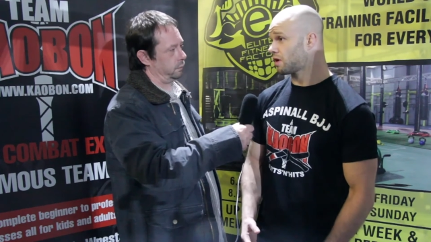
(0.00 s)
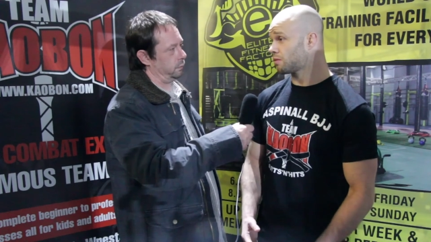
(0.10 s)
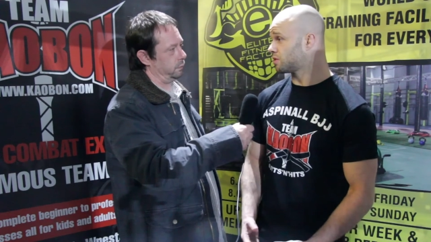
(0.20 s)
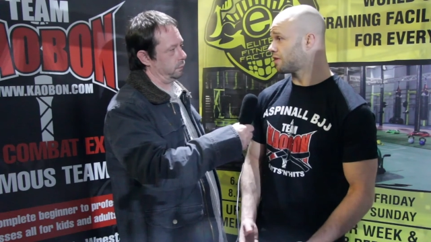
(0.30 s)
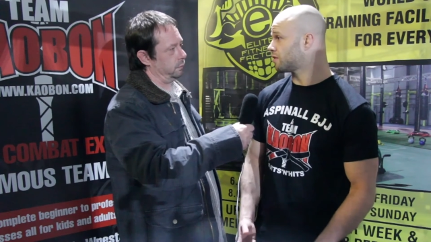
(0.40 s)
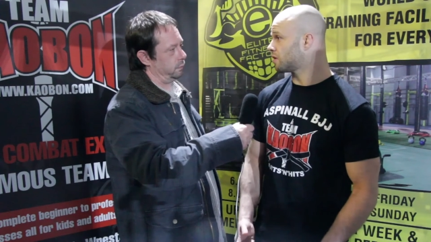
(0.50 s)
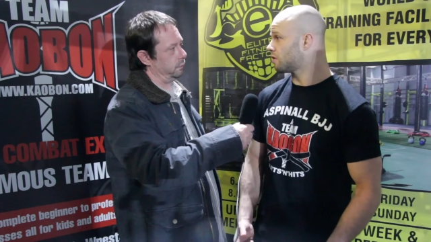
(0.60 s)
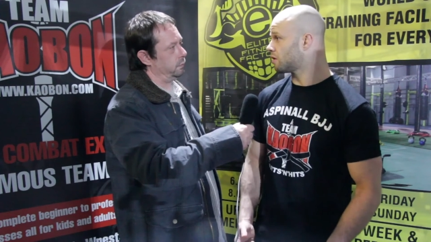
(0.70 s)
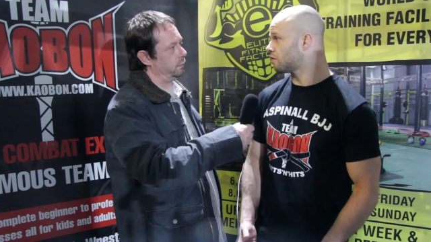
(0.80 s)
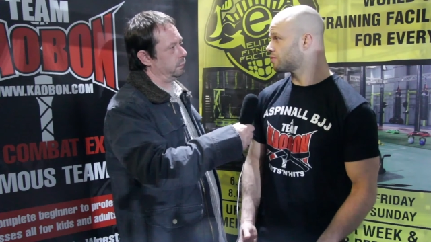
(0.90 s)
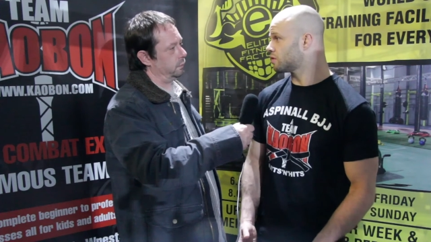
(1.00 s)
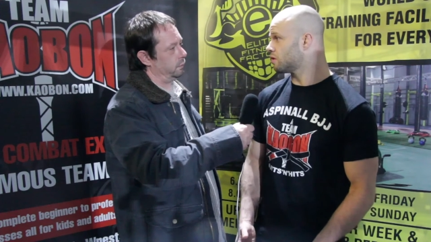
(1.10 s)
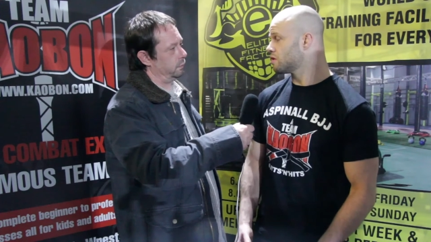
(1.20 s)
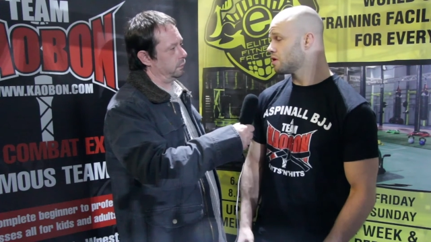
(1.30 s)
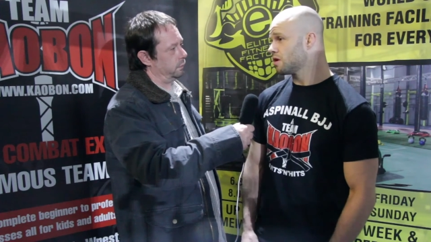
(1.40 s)
Speaker 1: I would definitely go. I'd love to
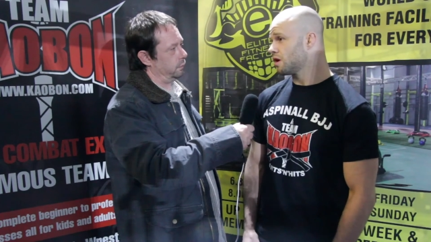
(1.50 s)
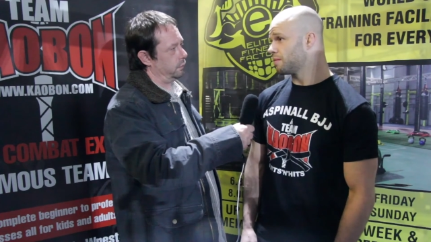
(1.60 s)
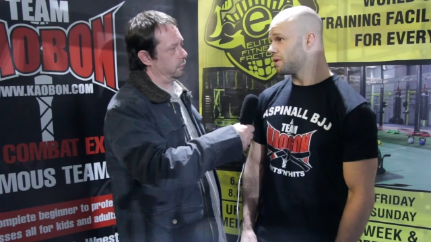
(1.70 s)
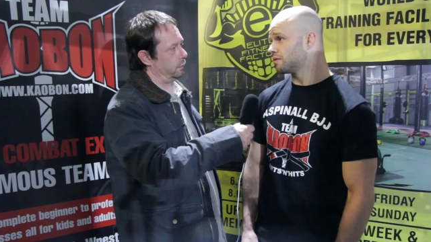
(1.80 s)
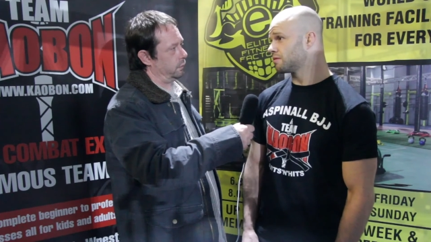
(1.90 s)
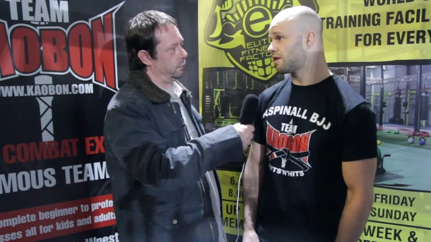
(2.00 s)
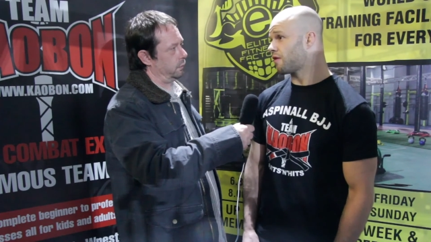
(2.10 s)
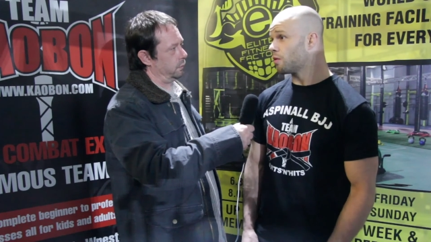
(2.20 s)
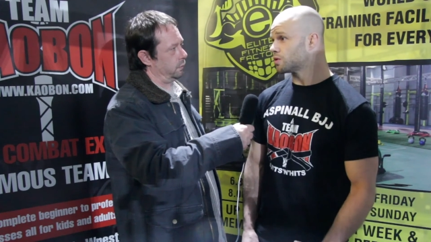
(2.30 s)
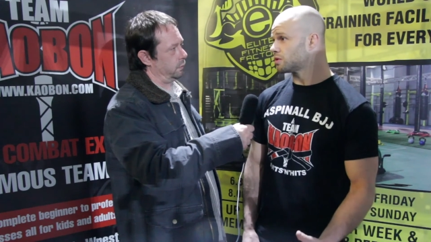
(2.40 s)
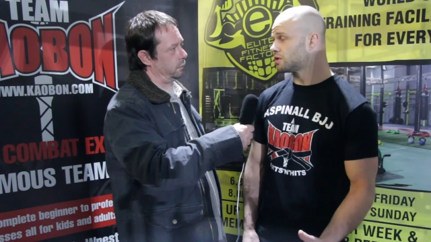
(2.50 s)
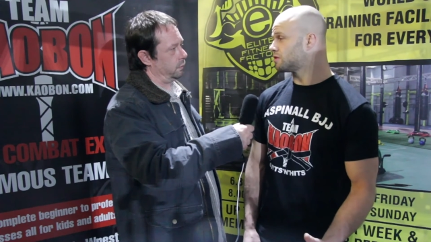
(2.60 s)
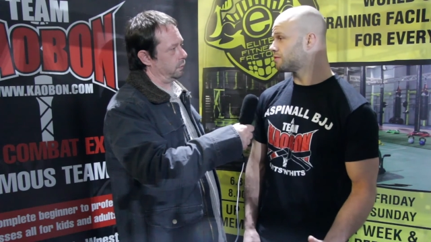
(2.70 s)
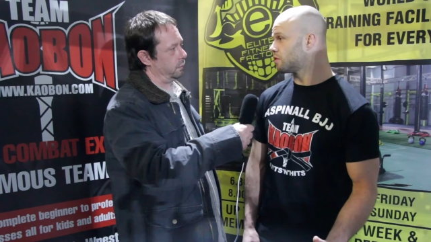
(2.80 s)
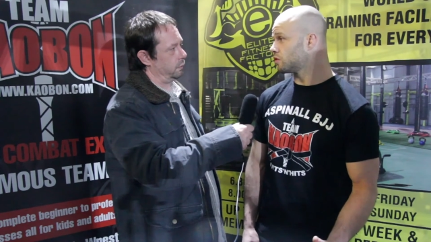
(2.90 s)
go. I mean, I've always wanted
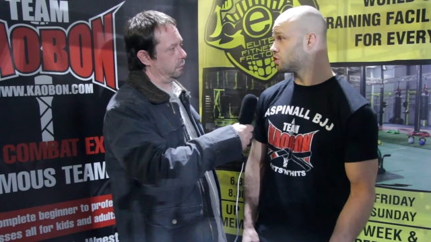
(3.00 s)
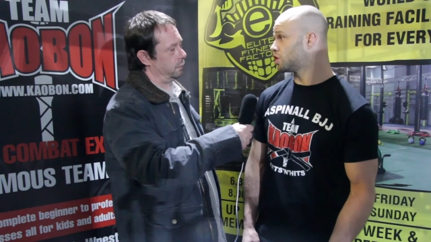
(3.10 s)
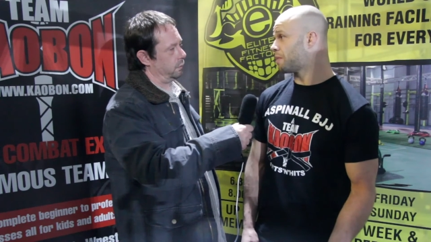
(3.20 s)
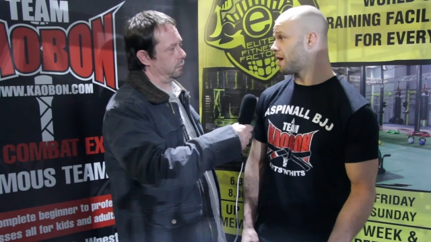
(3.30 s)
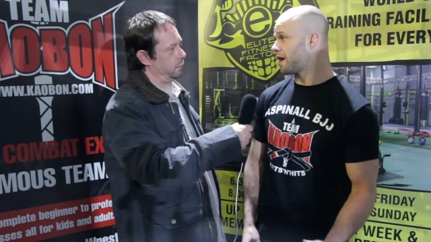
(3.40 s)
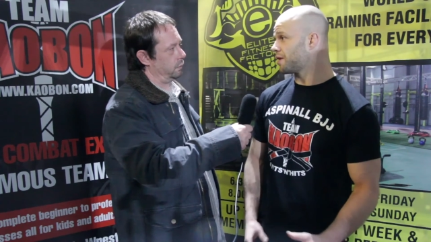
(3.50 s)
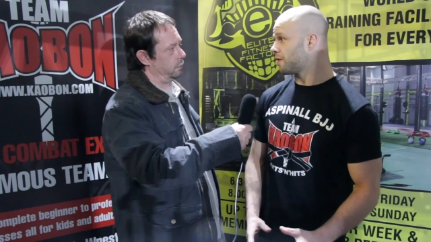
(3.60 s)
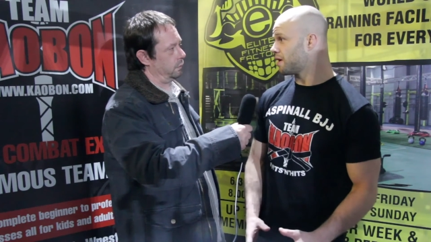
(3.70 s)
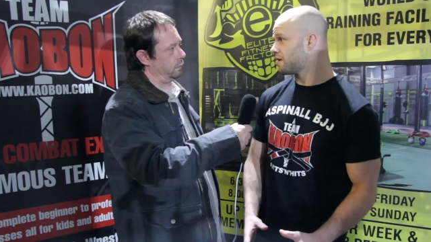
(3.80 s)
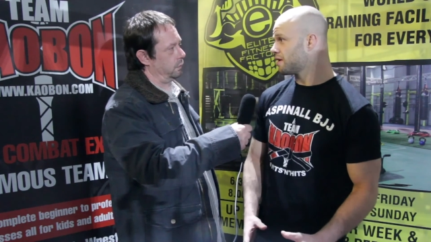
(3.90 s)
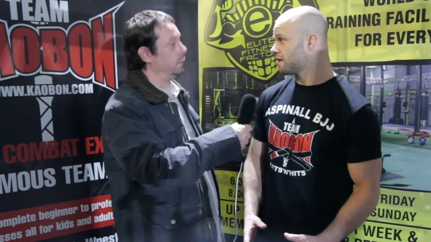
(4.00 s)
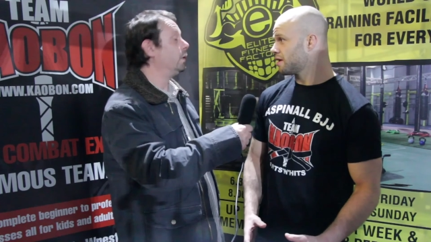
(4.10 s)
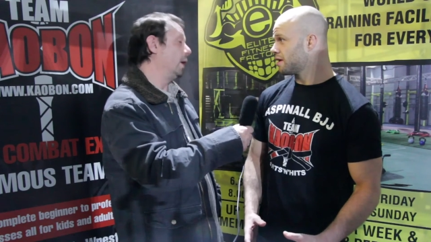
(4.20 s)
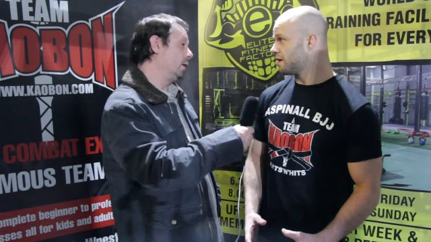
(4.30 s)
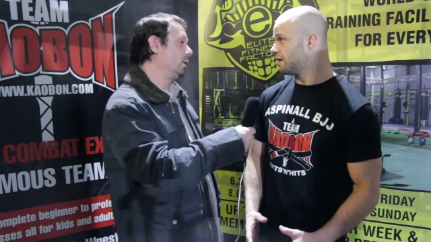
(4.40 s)
to go to Japan anyway
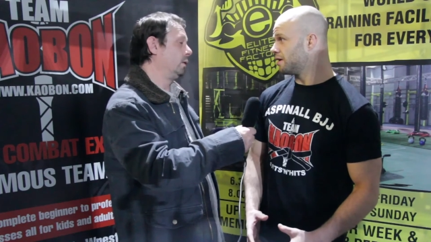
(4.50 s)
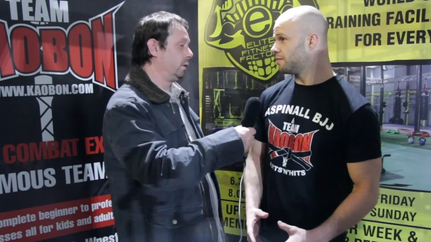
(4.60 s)
yeah.